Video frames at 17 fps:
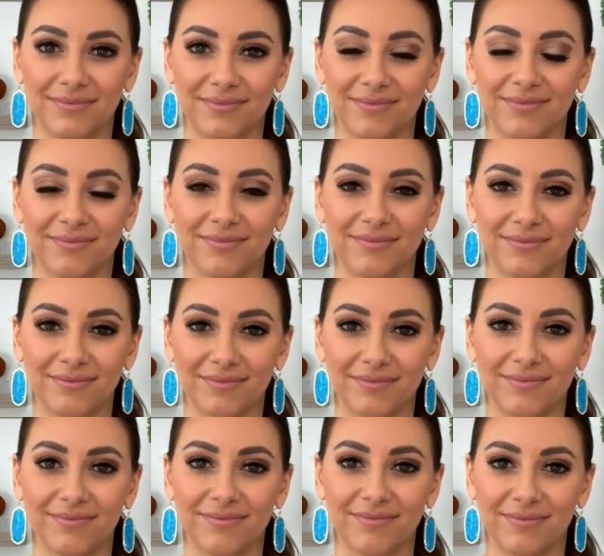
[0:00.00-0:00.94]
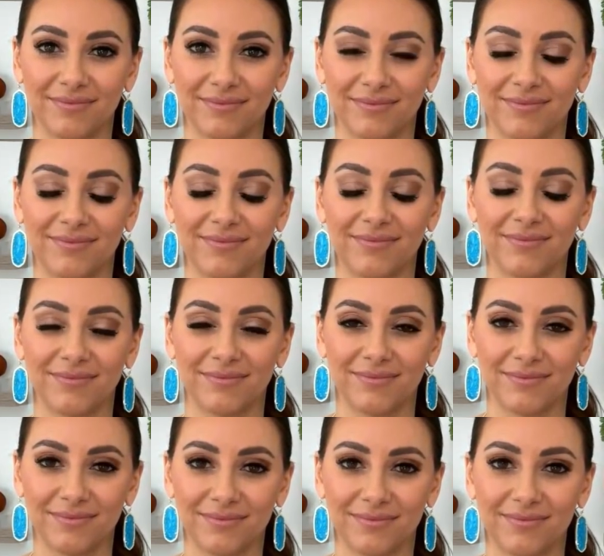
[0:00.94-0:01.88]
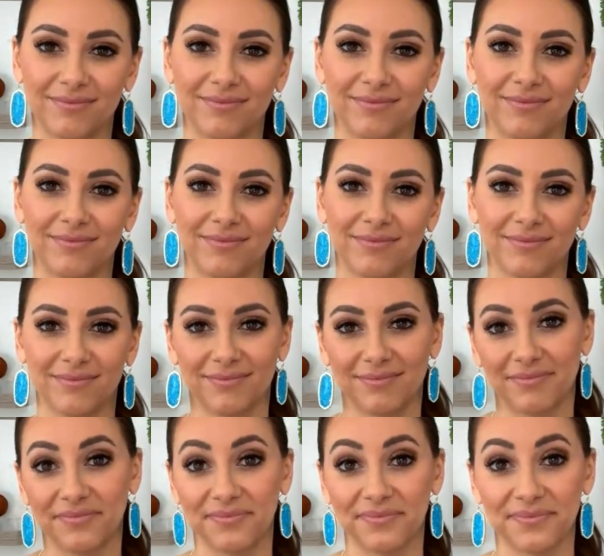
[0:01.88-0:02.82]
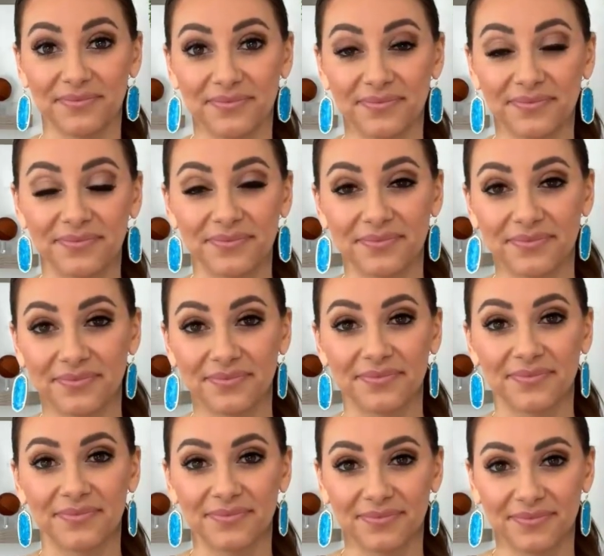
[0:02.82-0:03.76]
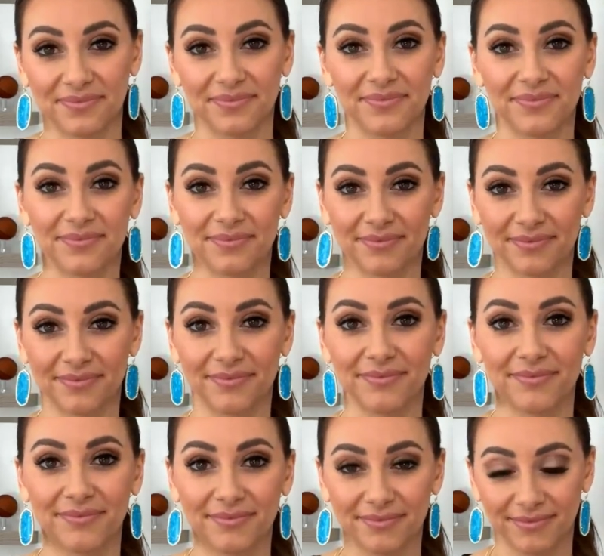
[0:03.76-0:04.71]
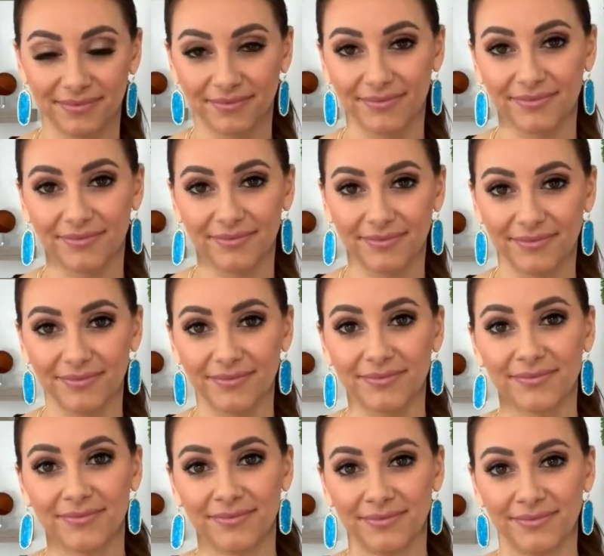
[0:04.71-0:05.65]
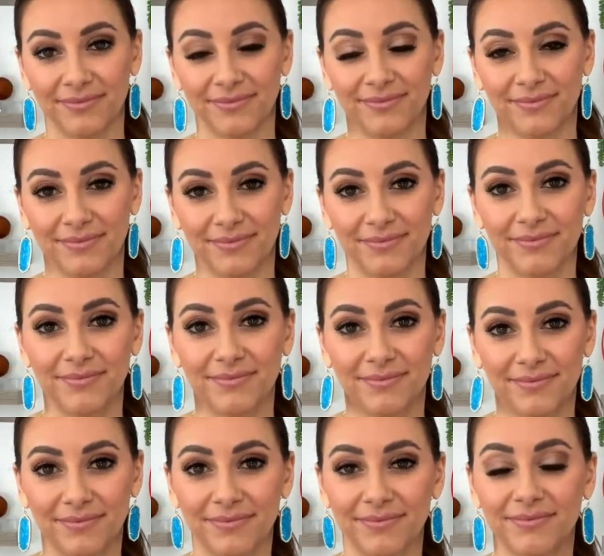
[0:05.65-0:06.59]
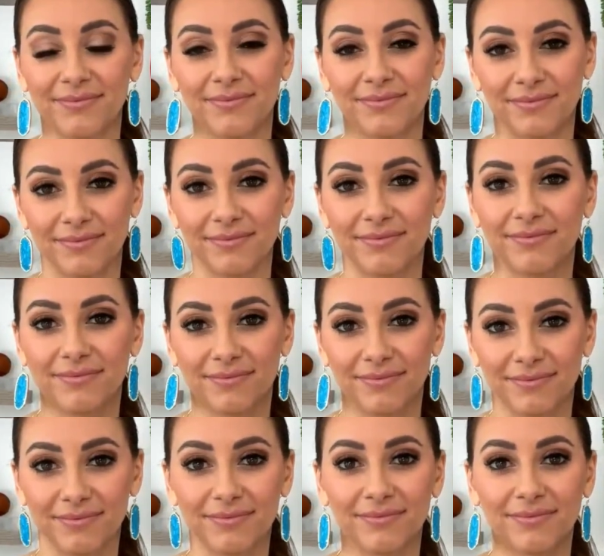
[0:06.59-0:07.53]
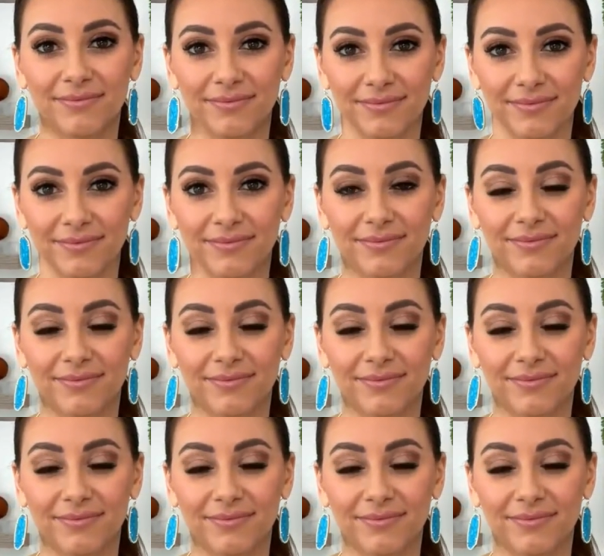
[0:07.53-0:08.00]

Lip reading: This person isn't speaking.